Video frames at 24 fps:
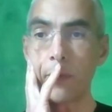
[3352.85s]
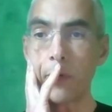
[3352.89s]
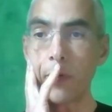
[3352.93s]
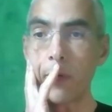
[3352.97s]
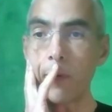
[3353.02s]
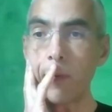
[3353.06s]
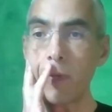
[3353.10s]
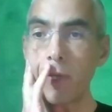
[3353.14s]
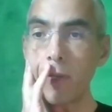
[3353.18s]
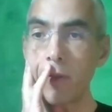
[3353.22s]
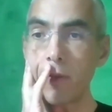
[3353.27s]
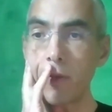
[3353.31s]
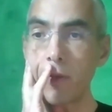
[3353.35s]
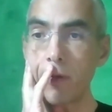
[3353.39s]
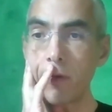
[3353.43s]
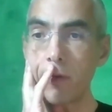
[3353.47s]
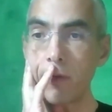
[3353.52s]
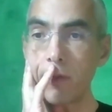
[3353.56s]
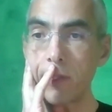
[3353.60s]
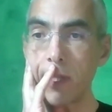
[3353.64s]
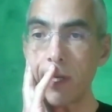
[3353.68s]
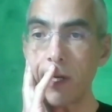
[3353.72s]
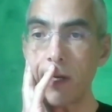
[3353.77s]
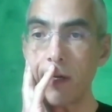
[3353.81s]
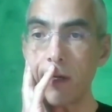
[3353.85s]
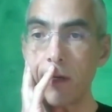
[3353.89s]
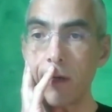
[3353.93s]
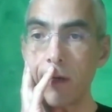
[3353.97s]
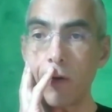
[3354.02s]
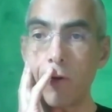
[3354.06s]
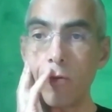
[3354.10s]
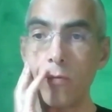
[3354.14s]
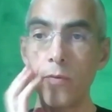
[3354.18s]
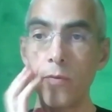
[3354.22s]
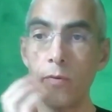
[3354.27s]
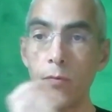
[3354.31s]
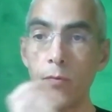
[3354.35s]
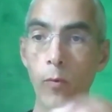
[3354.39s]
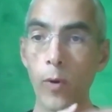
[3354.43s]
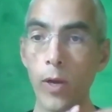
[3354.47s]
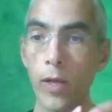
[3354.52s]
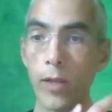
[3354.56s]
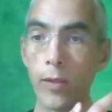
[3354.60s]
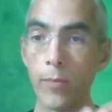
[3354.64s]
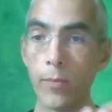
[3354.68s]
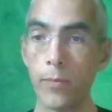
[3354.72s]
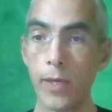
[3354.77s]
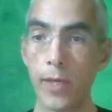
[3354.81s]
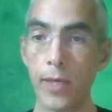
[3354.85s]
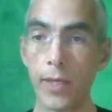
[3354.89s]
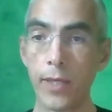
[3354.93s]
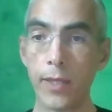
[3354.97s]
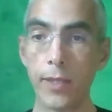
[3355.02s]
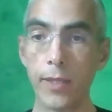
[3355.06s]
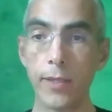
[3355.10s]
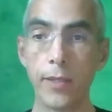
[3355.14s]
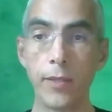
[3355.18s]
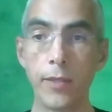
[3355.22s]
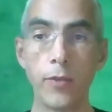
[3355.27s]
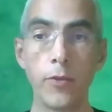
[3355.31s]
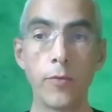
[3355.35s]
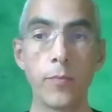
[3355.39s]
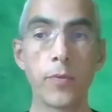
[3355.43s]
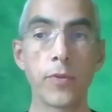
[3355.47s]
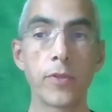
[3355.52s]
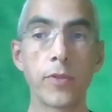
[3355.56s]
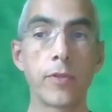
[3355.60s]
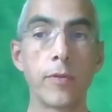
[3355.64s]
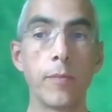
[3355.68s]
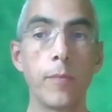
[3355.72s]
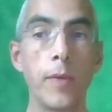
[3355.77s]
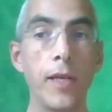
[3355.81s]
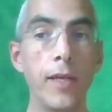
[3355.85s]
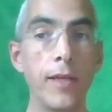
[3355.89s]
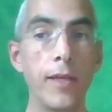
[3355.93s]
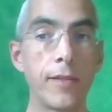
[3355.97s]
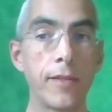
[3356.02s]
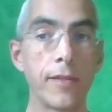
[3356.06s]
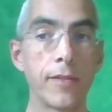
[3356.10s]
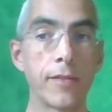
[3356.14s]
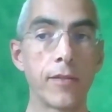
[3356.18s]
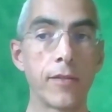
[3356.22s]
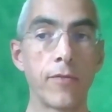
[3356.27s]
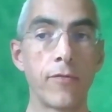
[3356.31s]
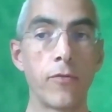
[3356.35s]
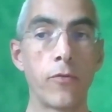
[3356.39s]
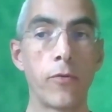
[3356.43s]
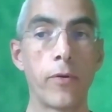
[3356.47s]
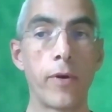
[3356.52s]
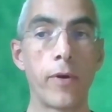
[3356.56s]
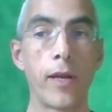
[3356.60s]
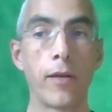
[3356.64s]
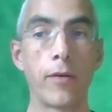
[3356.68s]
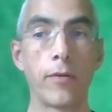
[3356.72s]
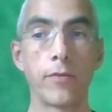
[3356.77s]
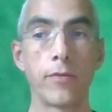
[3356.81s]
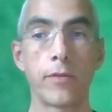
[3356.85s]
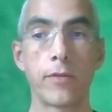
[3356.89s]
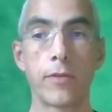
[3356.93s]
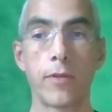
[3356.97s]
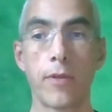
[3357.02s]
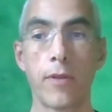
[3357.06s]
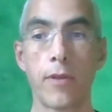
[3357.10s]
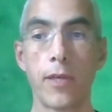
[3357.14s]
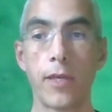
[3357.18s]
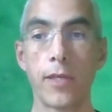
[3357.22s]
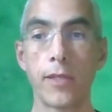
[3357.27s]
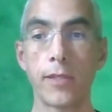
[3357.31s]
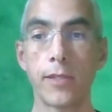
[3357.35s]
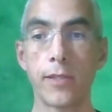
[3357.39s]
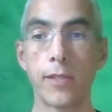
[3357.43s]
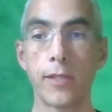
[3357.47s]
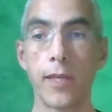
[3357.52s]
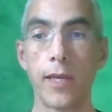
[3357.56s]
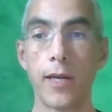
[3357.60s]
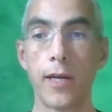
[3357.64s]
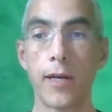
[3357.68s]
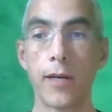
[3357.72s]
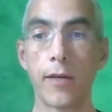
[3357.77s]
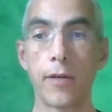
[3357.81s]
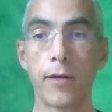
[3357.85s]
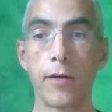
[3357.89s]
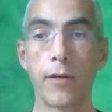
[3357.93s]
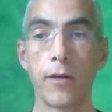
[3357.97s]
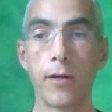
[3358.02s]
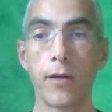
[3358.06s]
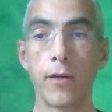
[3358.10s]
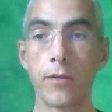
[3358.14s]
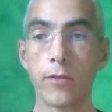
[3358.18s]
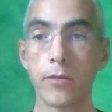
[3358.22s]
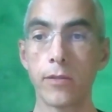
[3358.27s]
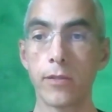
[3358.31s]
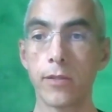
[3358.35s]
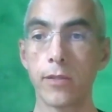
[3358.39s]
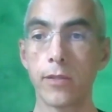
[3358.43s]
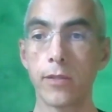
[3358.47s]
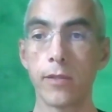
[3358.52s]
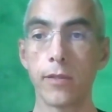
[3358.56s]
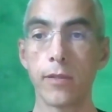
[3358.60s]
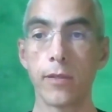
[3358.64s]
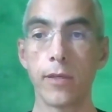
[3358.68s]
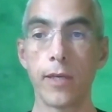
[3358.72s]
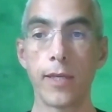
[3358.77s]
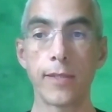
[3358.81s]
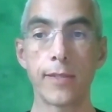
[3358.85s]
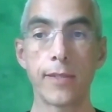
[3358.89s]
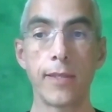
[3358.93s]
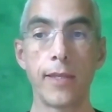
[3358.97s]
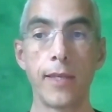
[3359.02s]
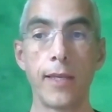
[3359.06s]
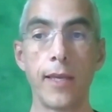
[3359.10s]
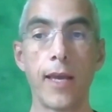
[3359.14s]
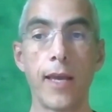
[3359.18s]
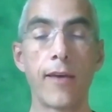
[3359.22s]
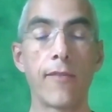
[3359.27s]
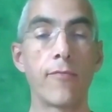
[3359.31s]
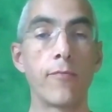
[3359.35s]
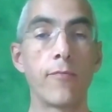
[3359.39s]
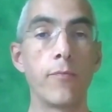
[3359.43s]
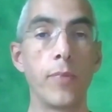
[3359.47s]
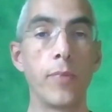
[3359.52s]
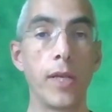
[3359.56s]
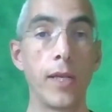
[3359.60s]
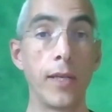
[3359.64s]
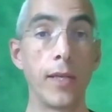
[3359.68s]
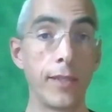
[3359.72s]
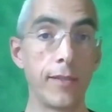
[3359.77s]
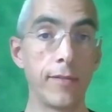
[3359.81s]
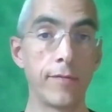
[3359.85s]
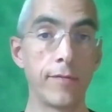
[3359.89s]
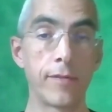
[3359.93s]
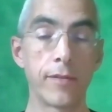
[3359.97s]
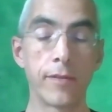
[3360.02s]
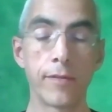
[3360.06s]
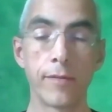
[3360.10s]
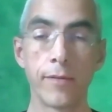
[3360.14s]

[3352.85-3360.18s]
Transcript: Probably those that are overwhelmed by the new possibilities of Uranus, things that are not as they had believed.